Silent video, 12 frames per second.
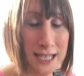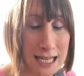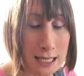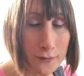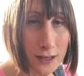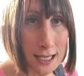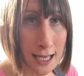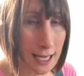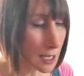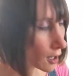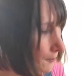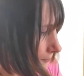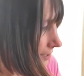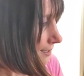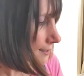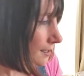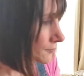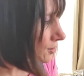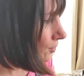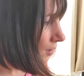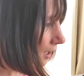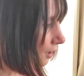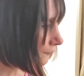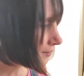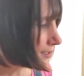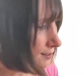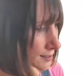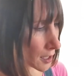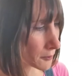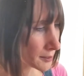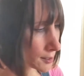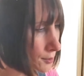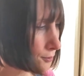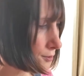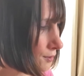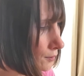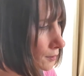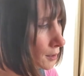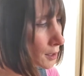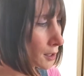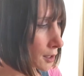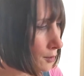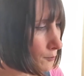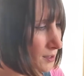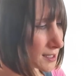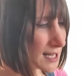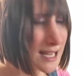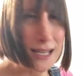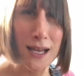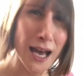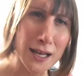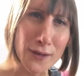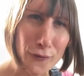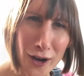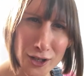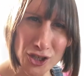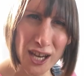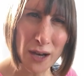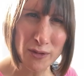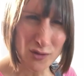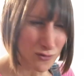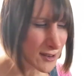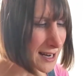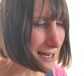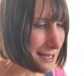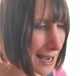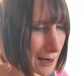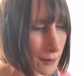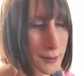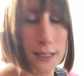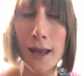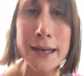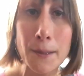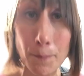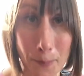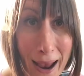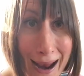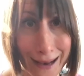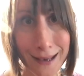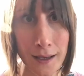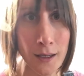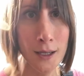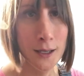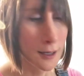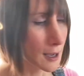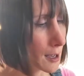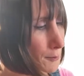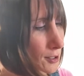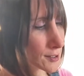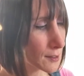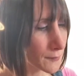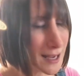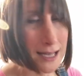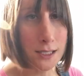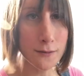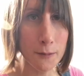TV here. I picked this up 2.5 years ago in Kyoto. But the front shell was really yellowed, like the back, because I've yet to